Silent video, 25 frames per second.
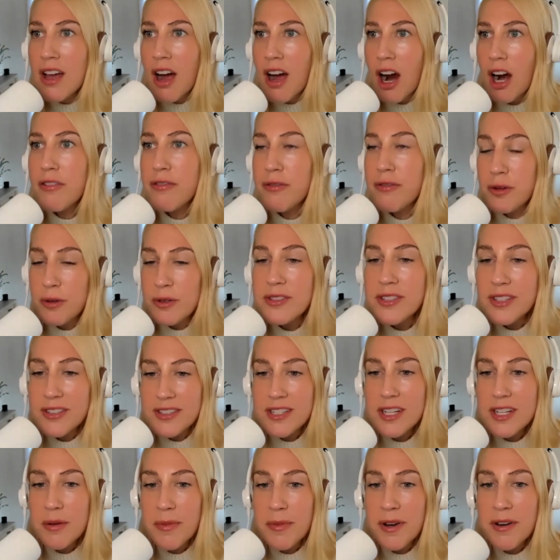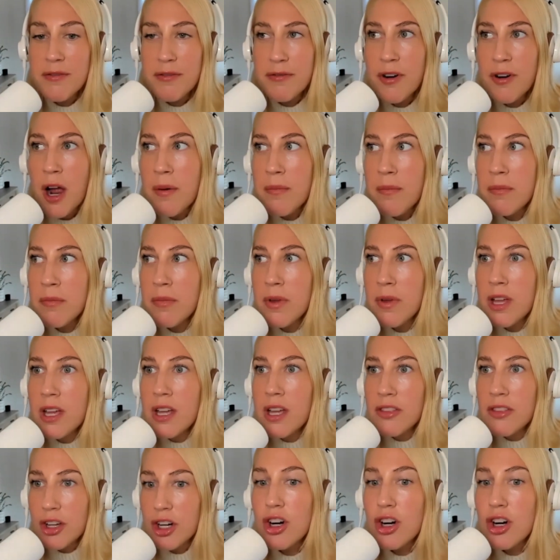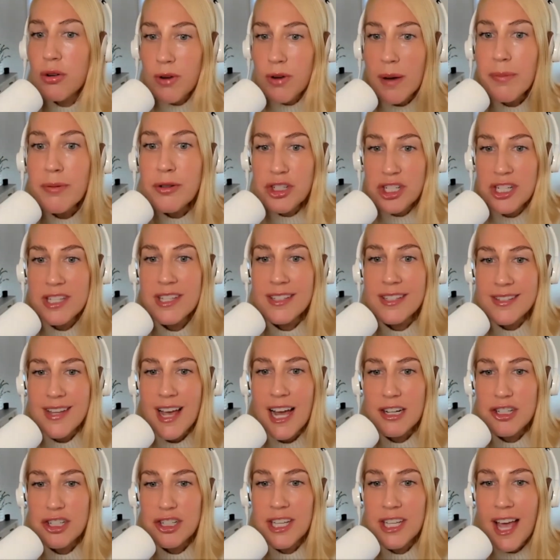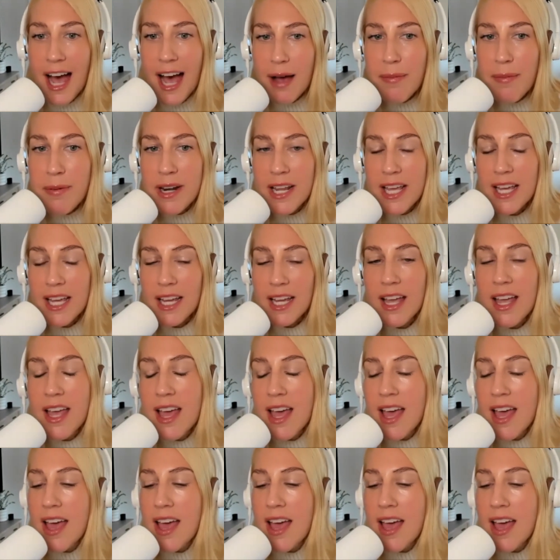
our food system and from the corruption that's actually happening.